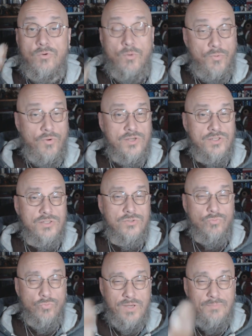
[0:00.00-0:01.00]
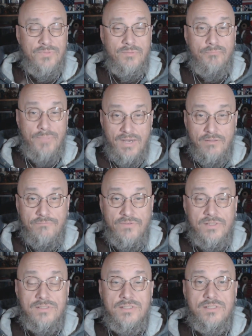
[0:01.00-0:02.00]
Corporations reap the
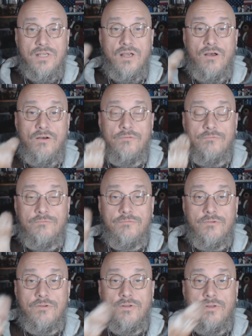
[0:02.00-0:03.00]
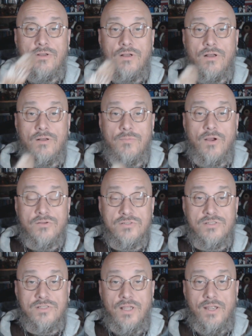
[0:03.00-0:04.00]
benefits of our
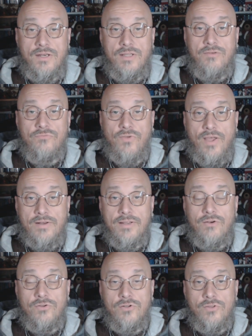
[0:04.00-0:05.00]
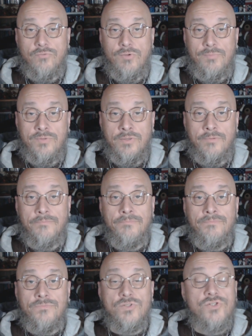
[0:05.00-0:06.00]
society. In fact, not only do they reap the
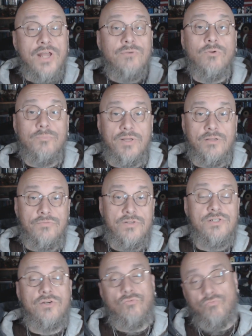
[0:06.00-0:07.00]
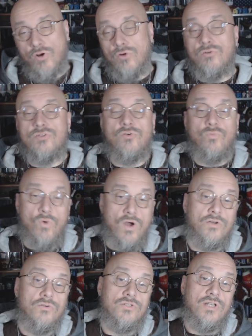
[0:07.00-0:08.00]
general benefits, you know, roads and
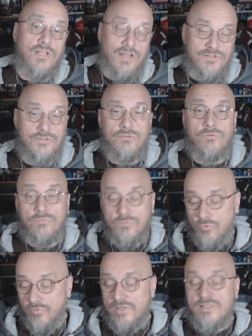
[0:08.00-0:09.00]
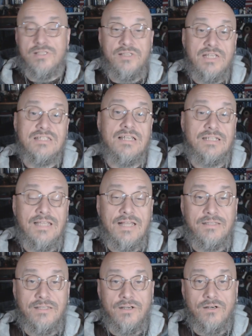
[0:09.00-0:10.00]
waters and electrical grids and things like
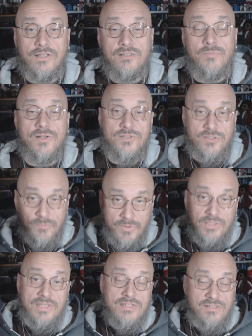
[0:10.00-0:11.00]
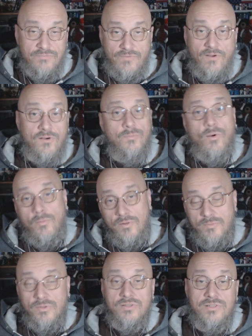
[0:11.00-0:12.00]
that there, not to mention the police and the fire
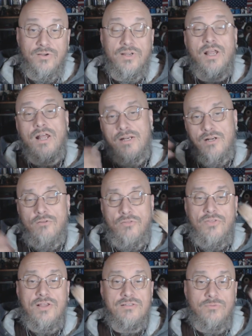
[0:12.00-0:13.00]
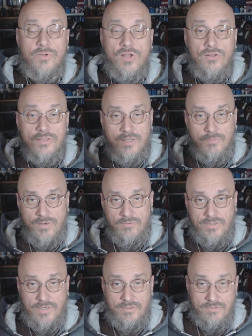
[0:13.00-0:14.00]
department and military, you know, the things that we all
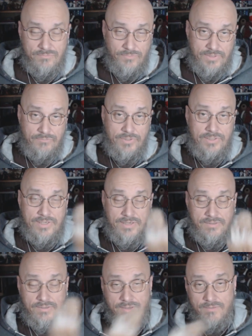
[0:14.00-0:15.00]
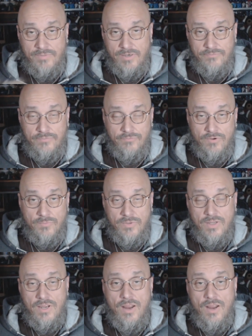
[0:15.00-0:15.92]
benefit from.